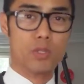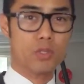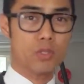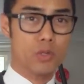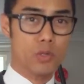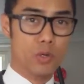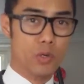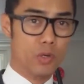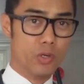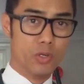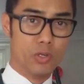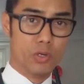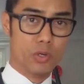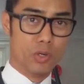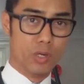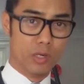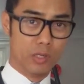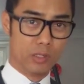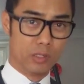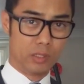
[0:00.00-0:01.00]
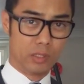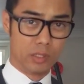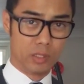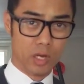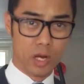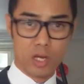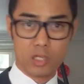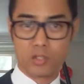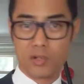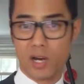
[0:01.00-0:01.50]
your
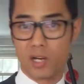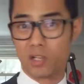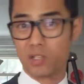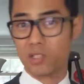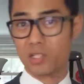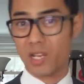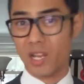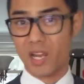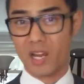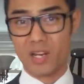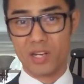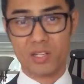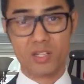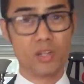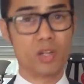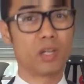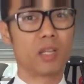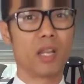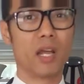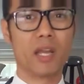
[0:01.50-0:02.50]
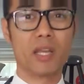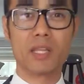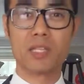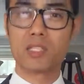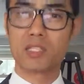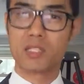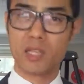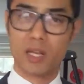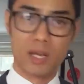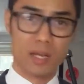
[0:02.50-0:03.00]
contractors and your
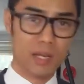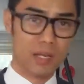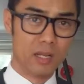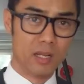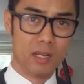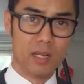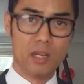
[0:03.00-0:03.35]
clients, that